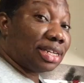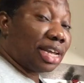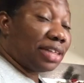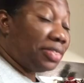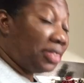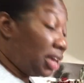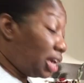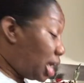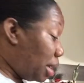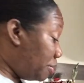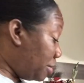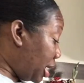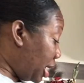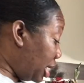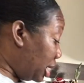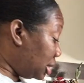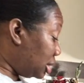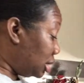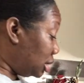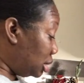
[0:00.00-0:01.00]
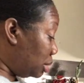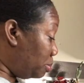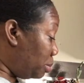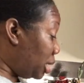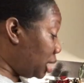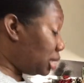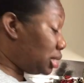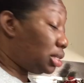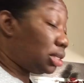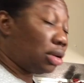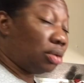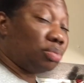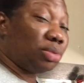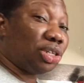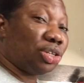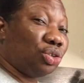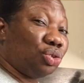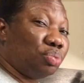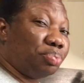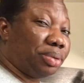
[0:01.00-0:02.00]
I think I might make some
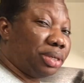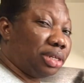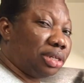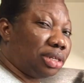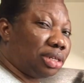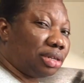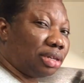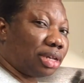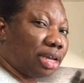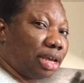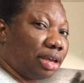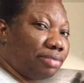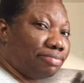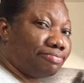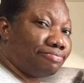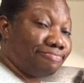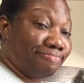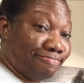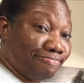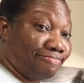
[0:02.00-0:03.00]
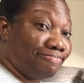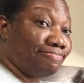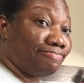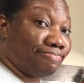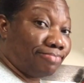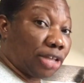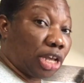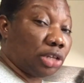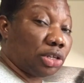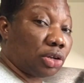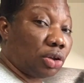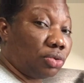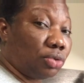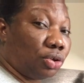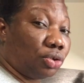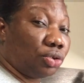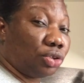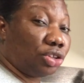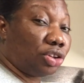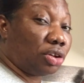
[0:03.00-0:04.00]
stew peas today. Sound
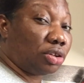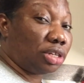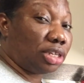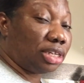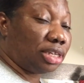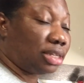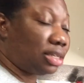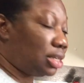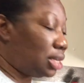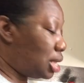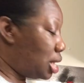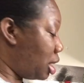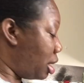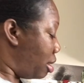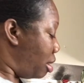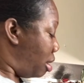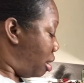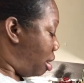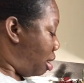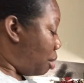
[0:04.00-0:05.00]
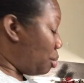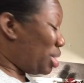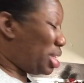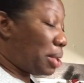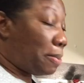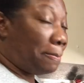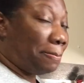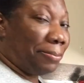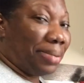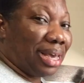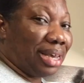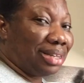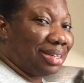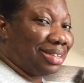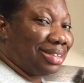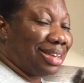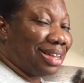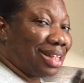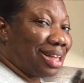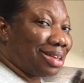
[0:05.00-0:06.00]
good, don't it? With a
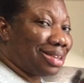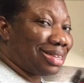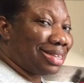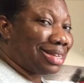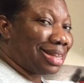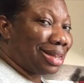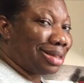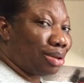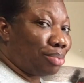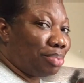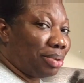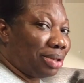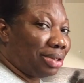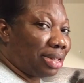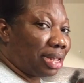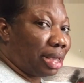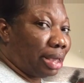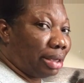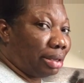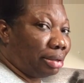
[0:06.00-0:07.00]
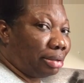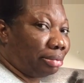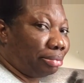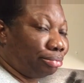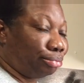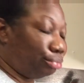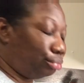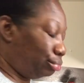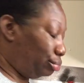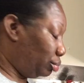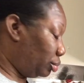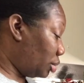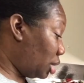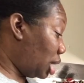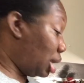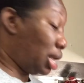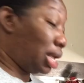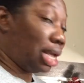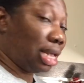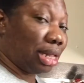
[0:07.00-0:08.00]
pigtail I got stand up in there.
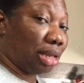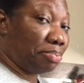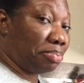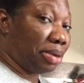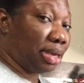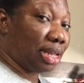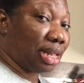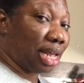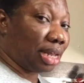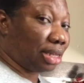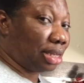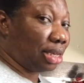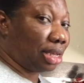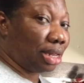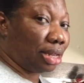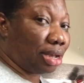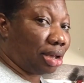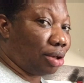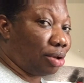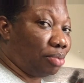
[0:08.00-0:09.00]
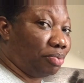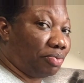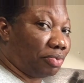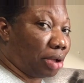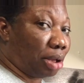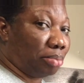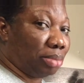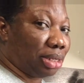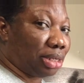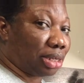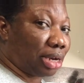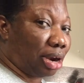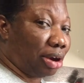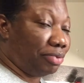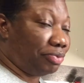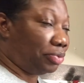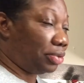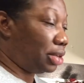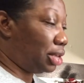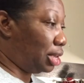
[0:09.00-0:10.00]
And the pigtail that comes from the side
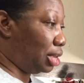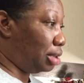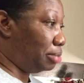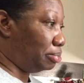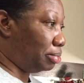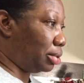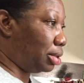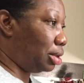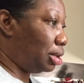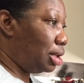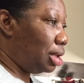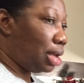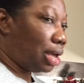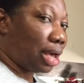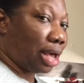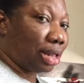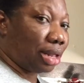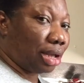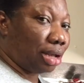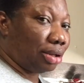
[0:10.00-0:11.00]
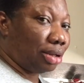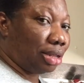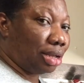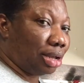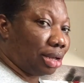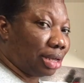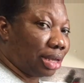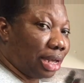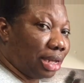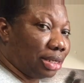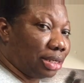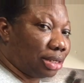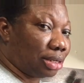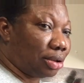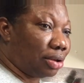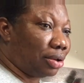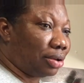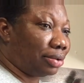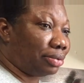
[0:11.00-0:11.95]
of your head. That I got down there, so.